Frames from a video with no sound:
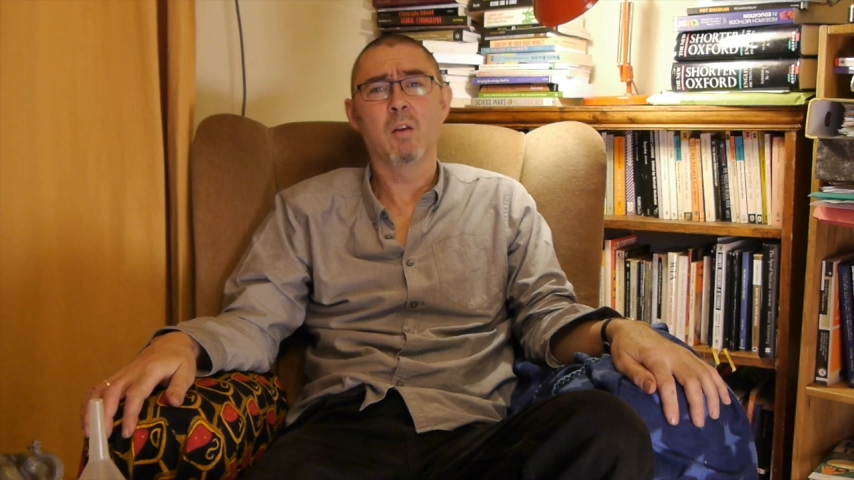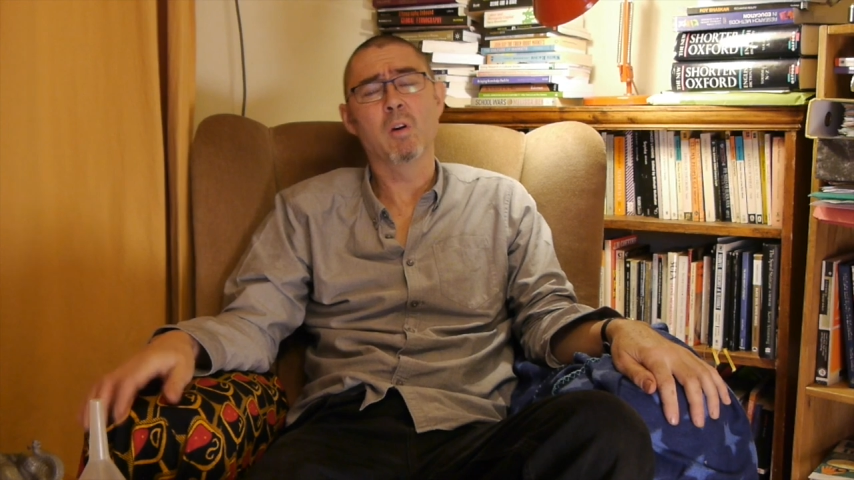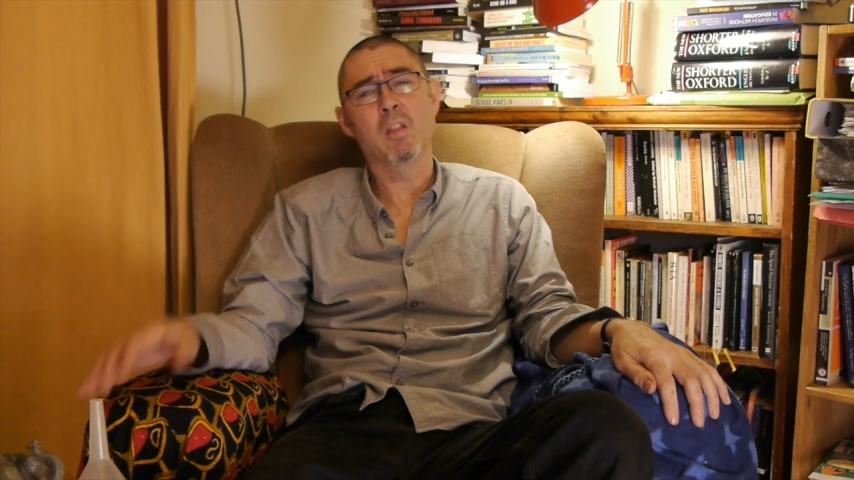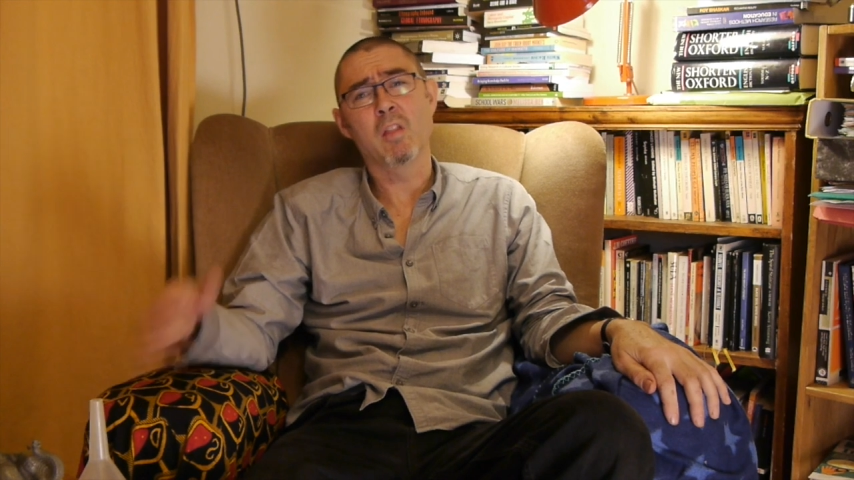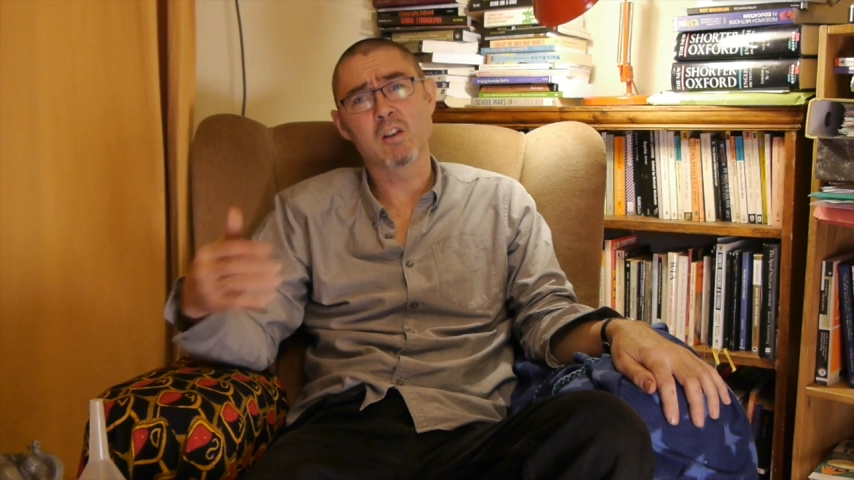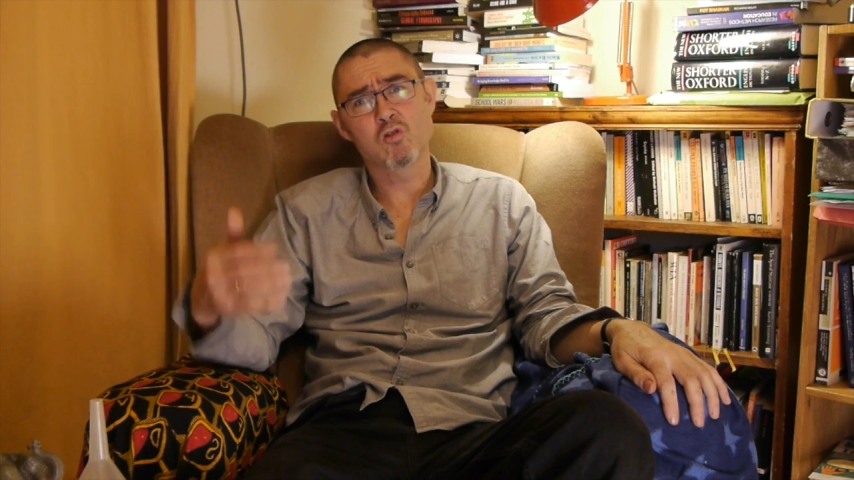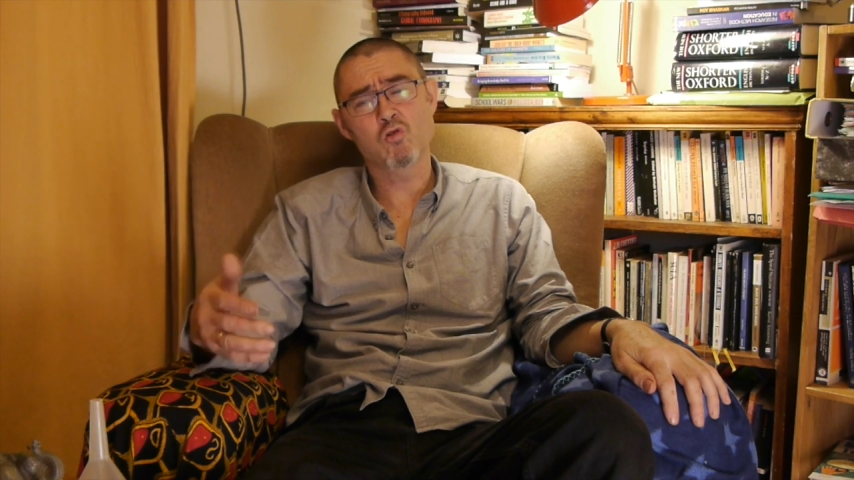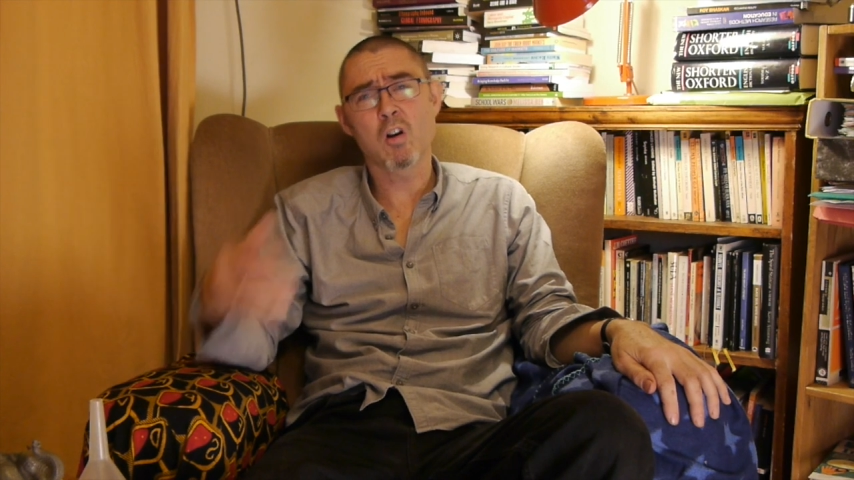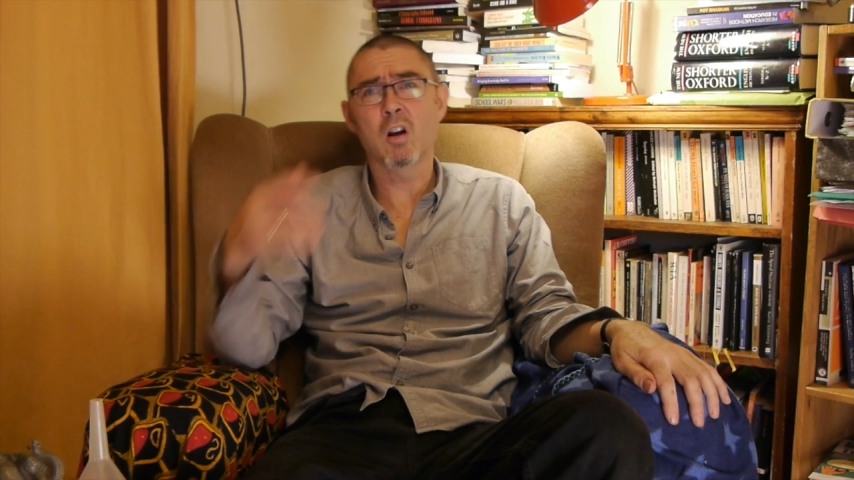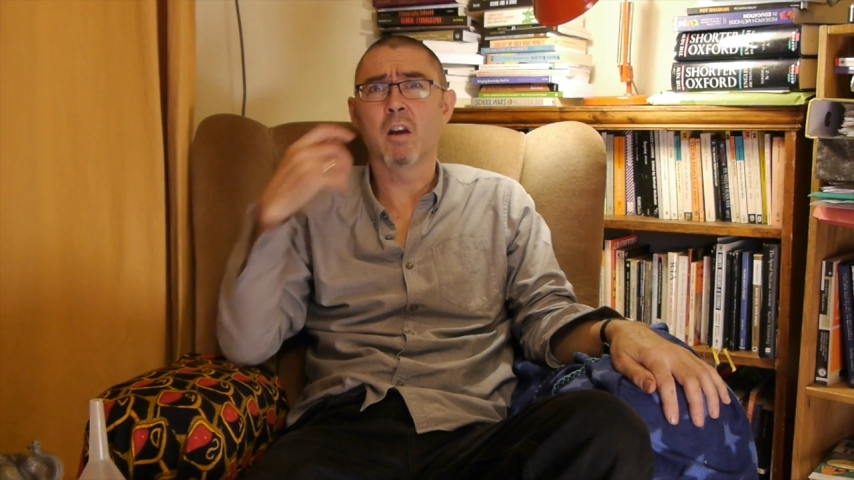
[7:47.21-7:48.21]
whether they
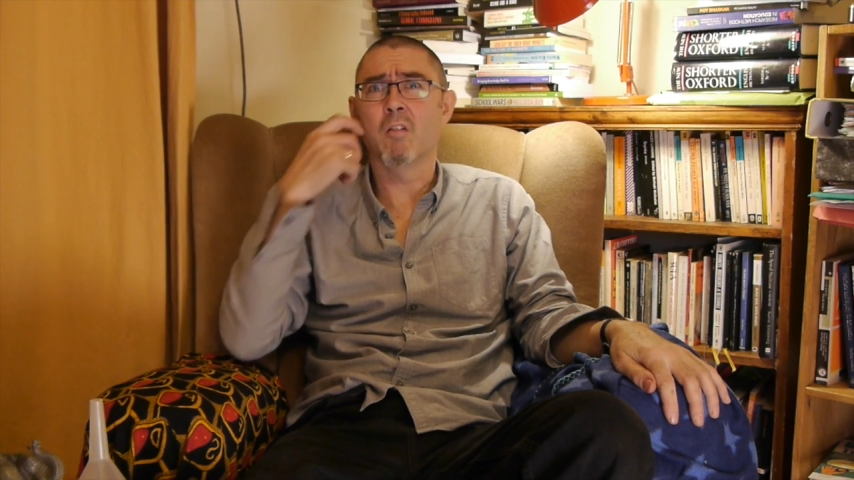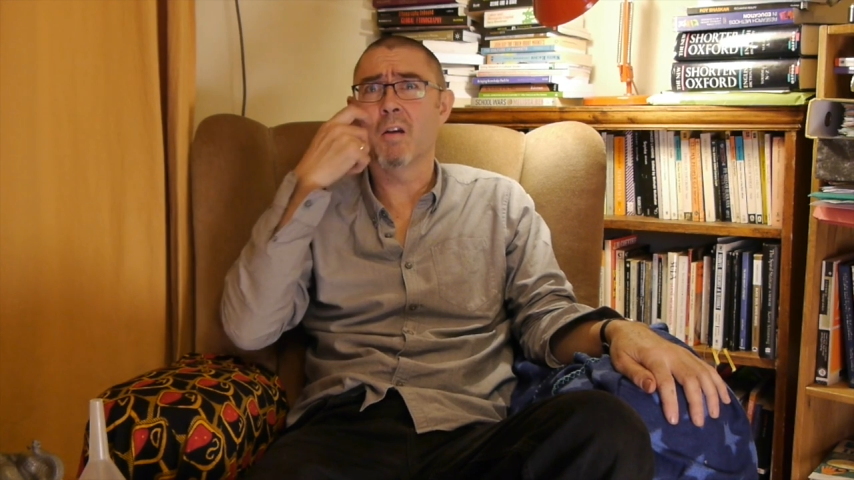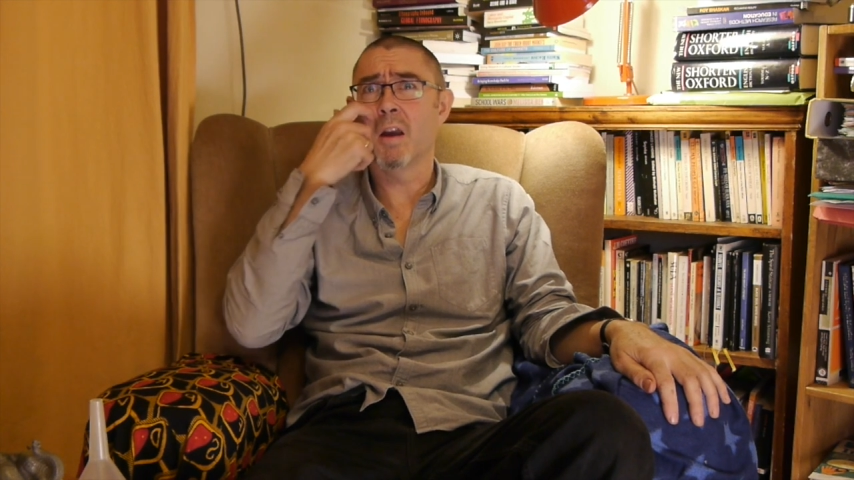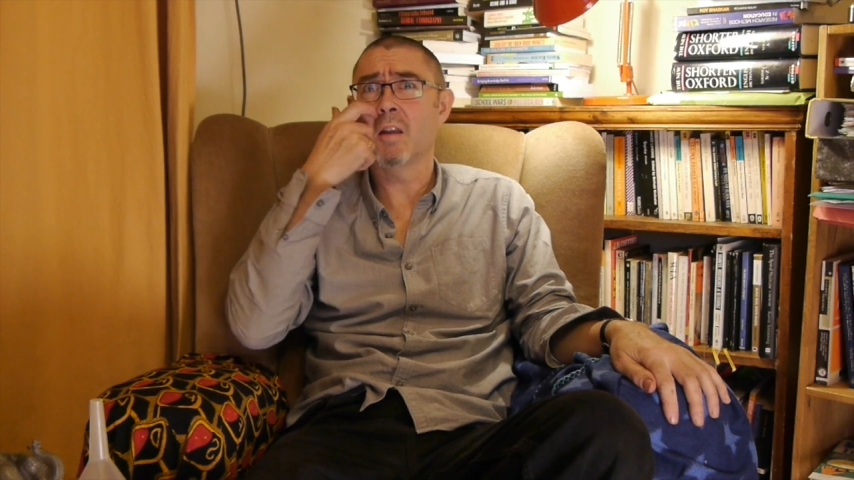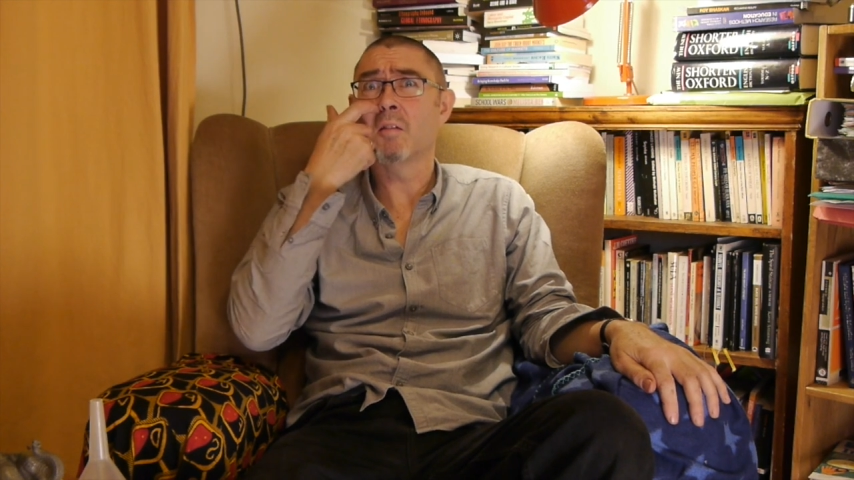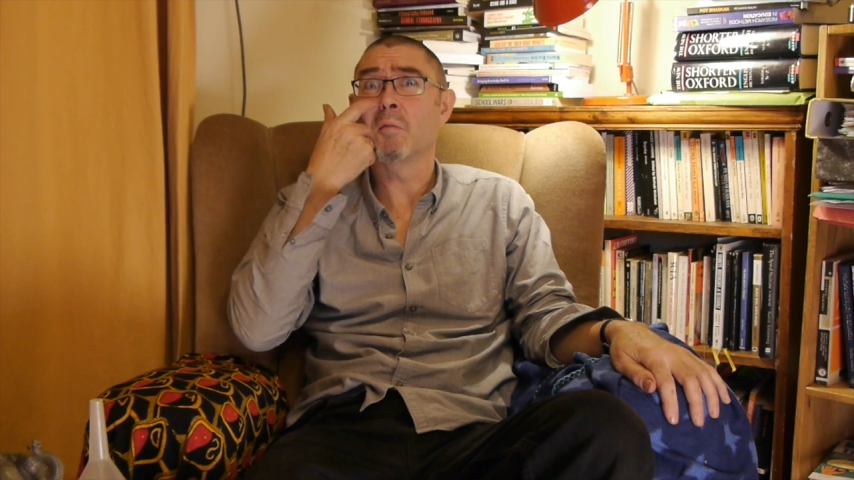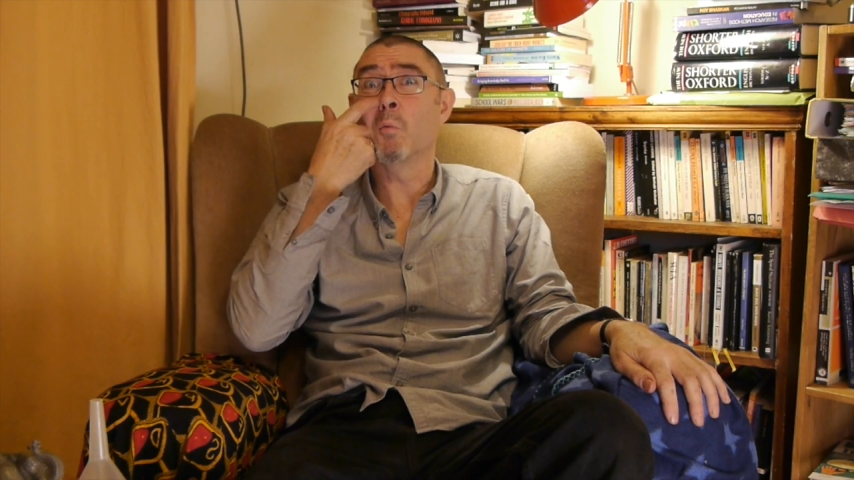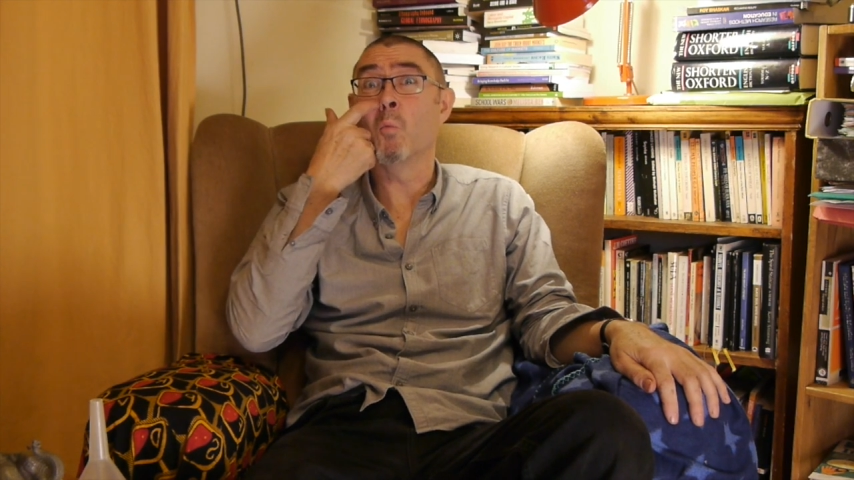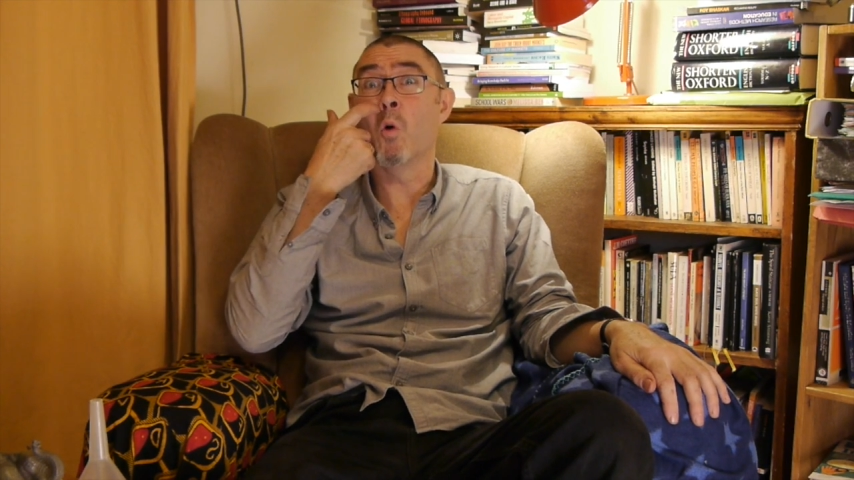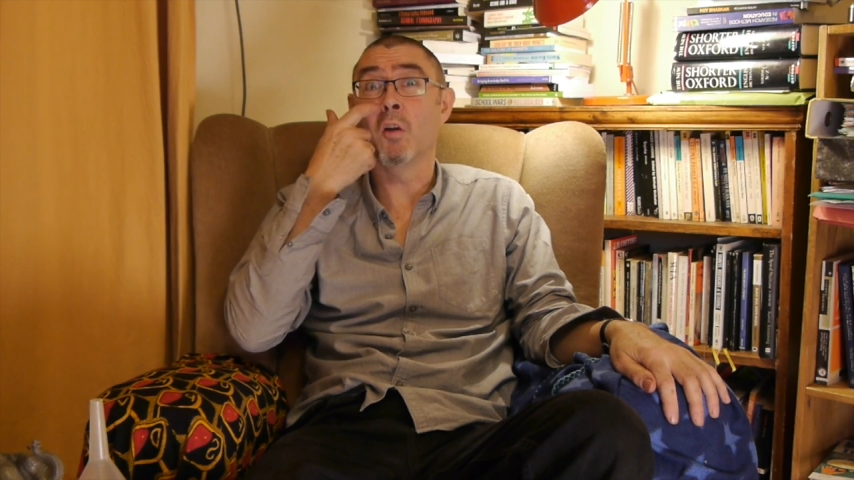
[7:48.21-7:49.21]
strongly agreed,
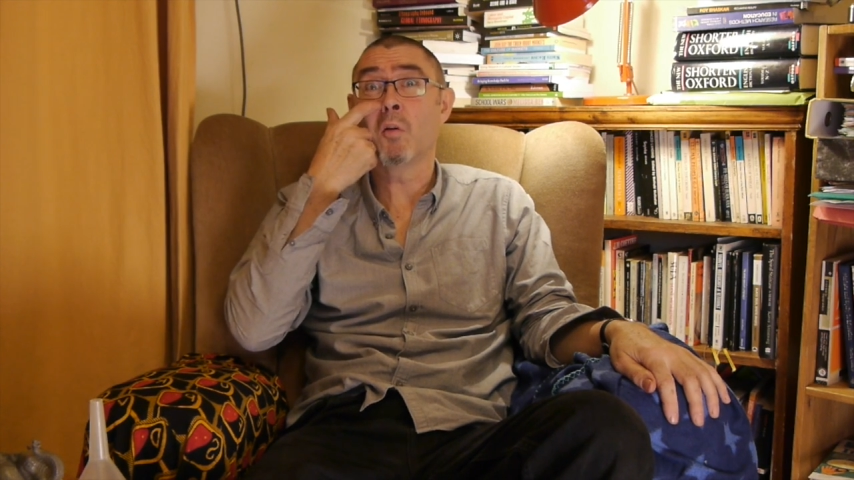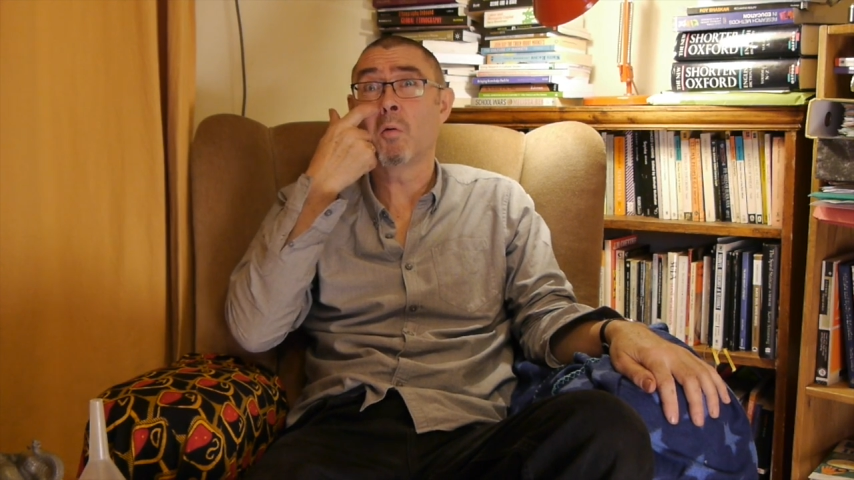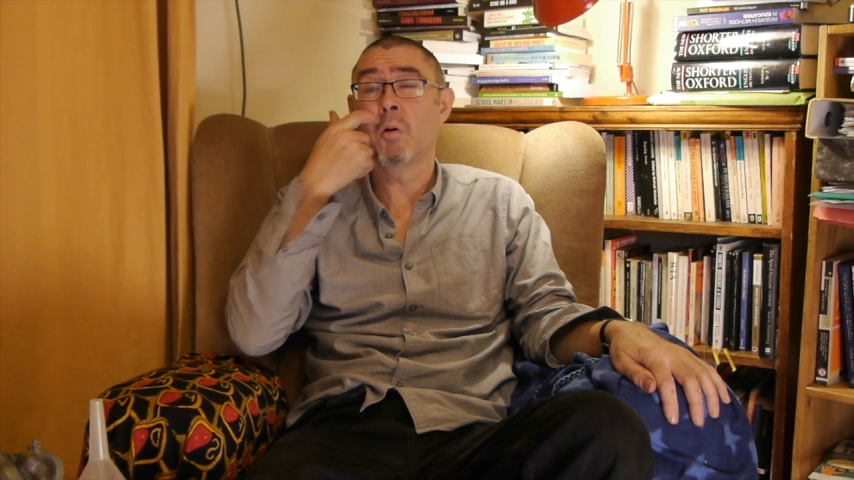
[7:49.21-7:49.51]
1,